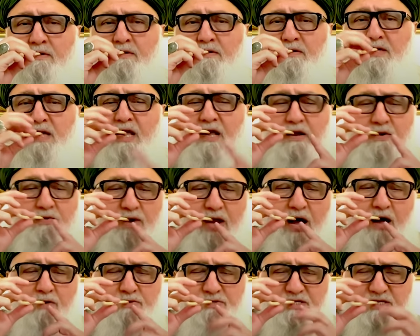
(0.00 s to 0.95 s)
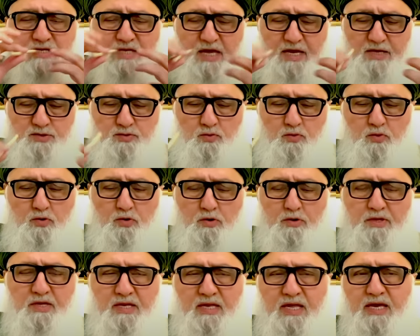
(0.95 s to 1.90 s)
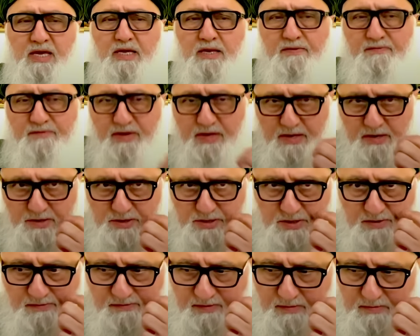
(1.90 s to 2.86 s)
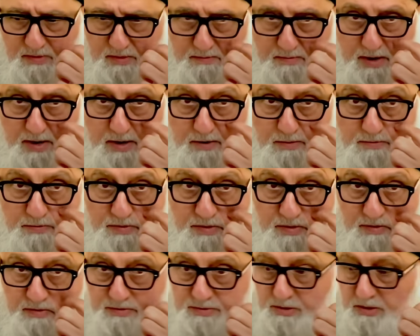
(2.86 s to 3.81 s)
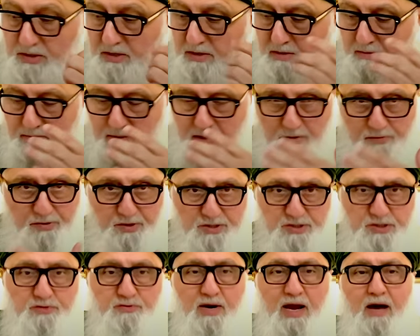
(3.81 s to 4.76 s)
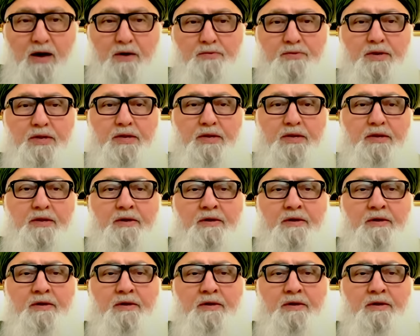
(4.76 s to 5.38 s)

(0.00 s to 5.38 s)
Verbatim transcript: it grounds and takes all the negative energy from the mouth so that the mouth is grounded